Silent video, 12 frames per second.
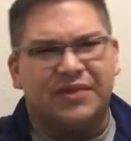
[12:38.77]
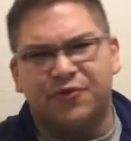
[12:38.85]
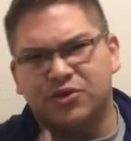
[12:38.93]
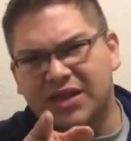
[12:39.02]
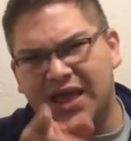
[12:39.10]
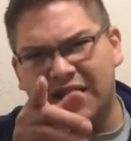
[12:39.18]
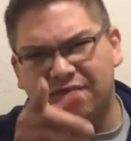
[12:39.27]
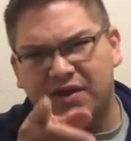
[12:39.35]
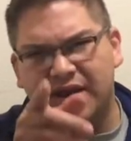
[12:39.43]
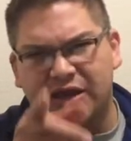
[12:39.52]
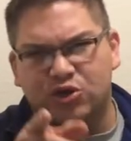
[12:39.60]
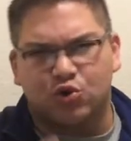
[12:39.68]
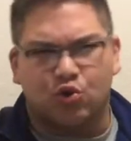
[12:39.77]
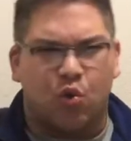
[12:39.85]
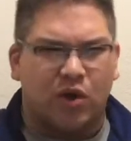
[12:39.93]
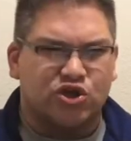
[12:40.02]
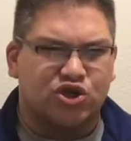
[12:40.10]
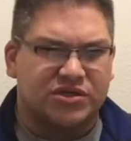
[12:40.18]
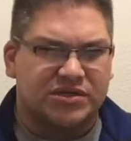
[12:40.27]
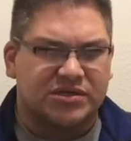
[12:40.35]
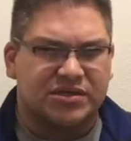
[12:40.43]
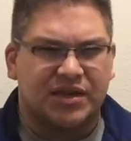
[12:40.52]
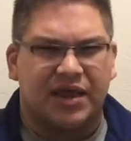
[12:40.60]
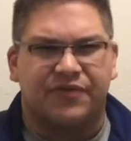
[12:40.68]
There's a lot of unanswered
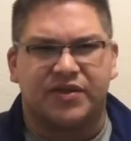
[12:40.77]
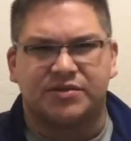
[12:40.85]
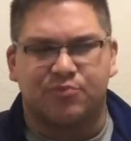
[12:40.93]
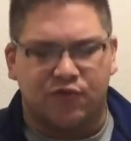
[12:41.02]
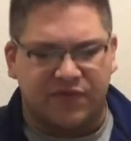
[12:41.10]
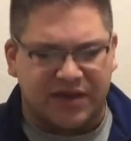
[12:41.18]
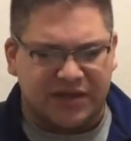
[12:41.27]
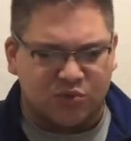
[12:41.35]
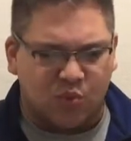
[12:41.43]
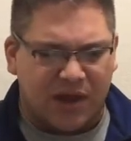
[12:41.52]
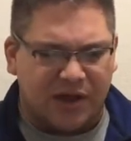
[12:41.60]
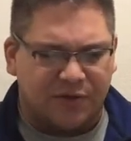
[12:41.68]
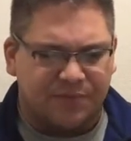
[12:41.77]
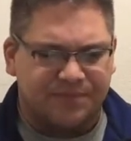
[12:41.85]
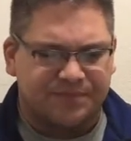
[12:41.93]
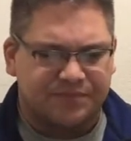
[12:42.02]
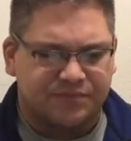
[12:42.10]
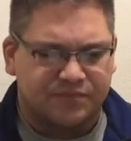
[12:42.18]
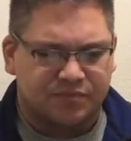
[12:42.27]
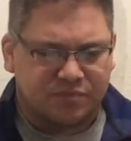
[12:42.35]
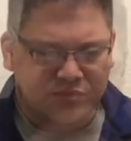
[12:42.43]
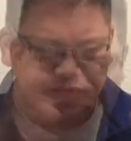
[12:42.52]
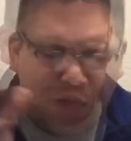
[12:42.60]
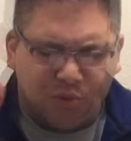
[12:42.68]
questions in this movie as well.
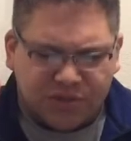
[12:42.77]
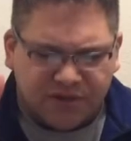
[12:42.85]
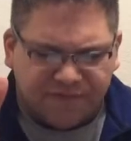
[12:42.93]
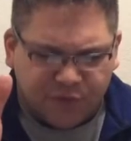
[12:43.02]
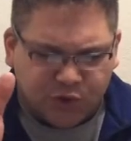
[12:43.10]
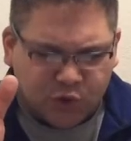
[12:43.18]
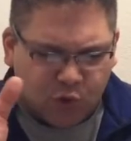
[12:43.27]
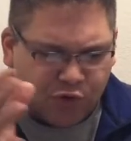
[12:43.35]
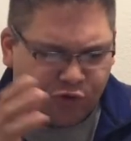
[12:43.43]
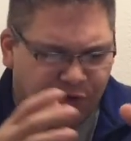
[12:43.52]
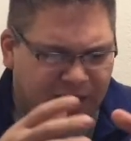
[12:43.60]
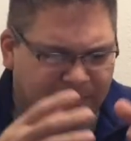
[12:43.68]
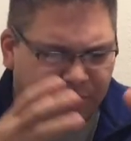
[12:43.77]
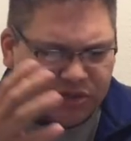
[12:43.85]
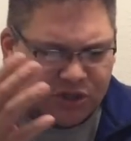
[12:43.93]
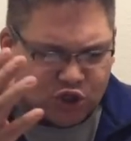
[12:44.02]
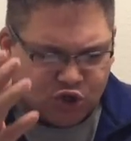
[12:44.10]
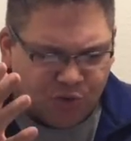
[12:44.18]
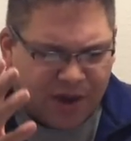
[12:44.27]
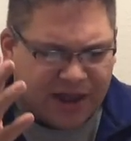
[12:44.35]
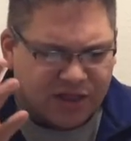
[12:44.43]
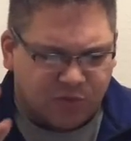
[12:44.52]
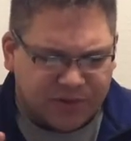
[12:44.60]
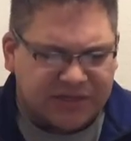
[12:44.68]
How was the First Order able to
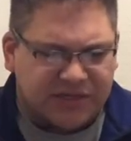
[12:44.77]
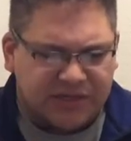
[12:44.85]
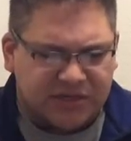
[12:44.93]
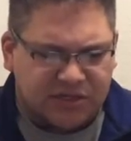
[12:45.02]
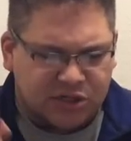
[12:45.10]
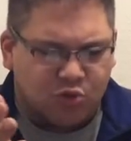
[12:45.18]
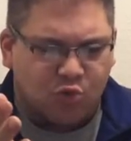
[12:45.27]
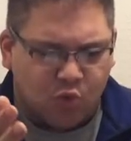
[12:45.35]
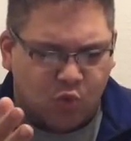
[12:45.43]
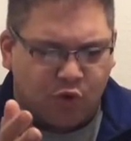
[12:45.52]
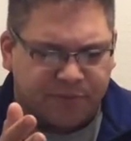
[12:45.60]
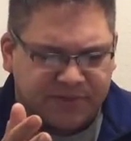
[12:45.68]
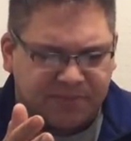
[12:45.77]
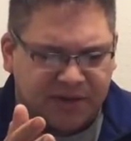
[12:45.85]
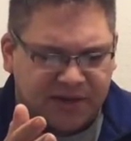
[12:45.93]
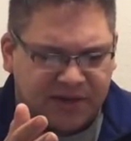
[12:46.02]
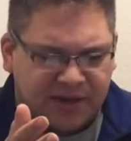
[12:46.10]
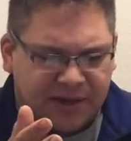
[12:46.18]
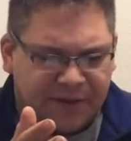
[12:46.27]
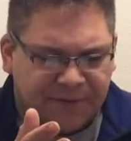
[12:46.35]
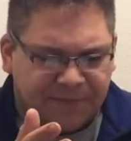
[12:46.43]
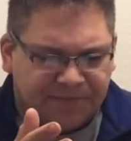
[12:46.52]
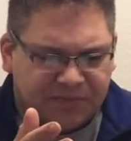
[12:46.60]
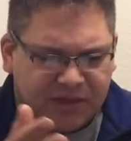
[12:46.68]
track the Resistance through warp speed?
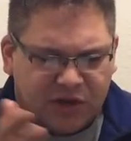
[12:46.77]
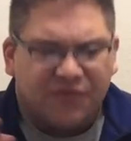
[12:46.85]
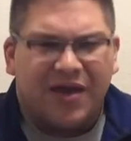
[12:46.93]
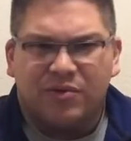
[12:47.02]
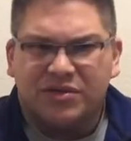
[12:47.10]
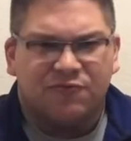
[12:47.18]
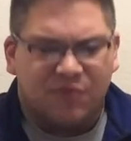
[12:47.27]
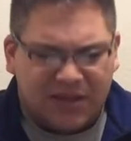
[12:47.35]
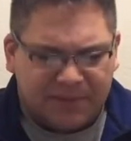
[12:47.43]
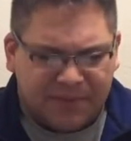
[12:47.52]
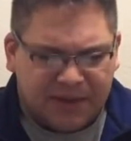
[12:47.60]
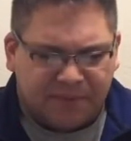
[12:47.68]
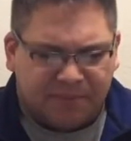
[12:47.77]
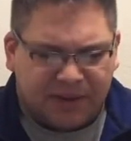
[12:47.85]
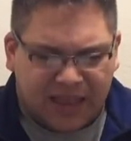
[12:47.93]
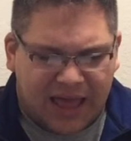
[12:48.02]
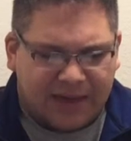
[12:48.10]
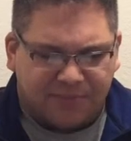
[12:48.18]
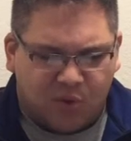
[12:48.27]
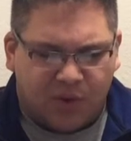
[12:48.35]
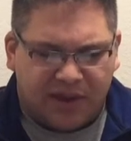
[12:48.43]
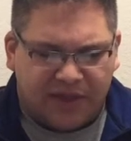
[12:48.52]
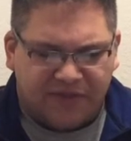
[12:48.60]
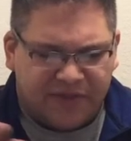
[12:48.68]
You know, that was a really big plot
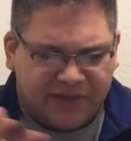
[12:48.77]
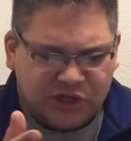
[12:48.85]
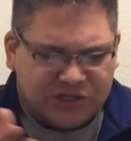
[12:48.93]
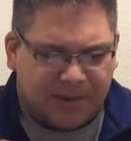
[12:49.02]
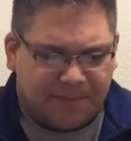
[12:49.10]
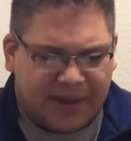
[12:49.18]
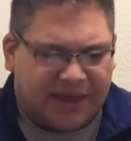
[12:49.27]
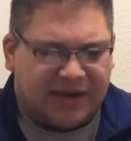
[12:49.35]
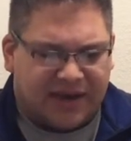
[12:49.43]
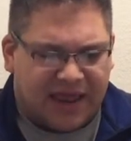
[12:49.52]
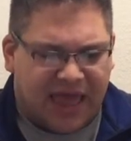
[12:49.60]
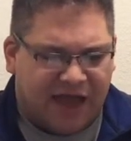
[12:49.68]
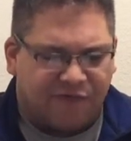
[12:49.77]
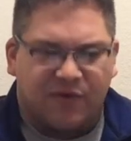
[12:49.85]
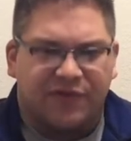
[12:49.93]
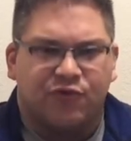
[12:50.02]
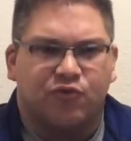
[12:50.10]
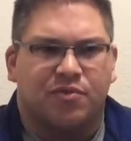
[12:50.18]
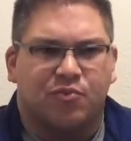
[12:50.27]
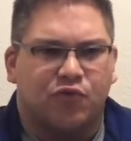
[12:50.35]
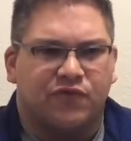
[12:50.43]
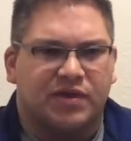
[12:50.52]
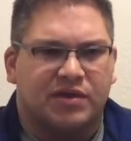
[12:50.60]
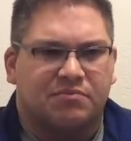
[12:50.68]
point, and then they just abandoned it halfway through the
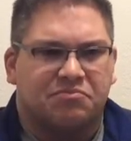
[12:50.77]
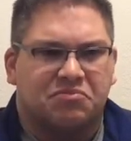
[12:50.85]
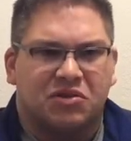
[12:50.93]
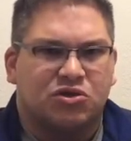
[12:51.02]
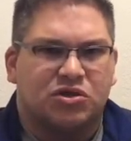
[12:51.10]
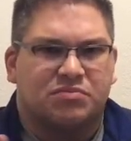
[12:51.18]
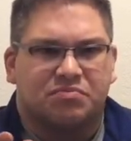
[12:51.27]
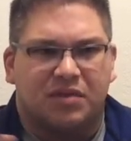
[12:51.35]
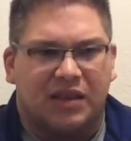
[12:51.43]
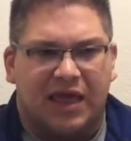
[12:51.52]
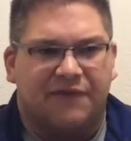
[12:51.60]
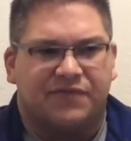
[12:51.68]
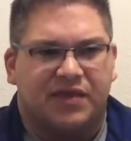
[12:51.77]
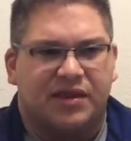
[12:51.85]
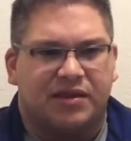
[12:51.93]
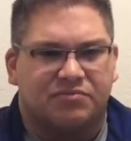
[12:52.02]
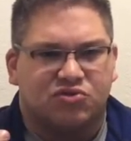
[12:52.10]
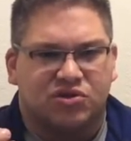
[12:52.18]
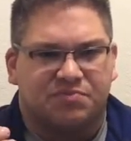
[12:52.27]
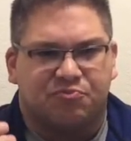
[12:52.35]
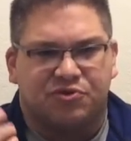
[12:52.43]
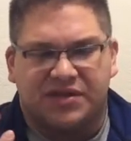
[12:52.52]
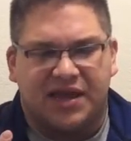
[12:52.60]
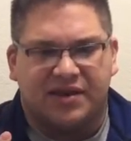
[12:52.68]
movie. They just left it and just
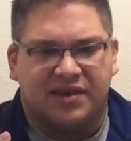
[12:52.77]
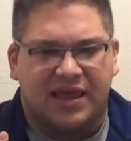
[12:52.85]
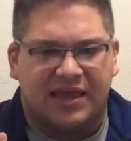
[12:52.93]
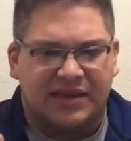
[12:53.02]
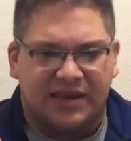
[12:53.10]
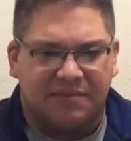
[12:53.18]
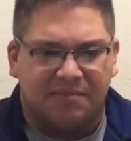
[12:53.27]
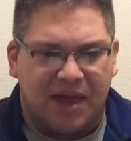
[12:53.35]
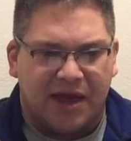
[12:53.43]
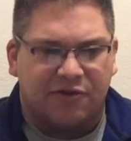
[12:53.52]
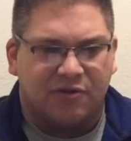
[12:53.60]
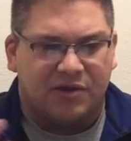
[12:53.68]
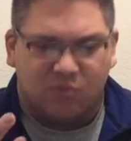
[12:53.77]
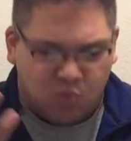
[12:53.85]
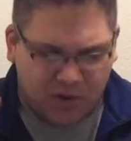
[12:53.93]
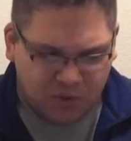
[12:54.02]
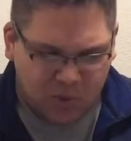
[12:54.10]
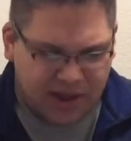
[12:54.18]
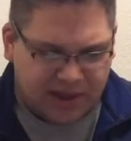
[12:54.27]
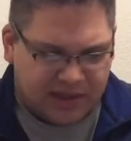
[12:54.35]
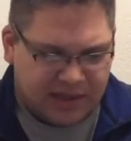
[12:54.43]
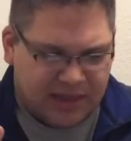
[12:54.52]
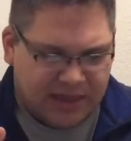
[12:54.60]
pretended like it didn't matter and went away.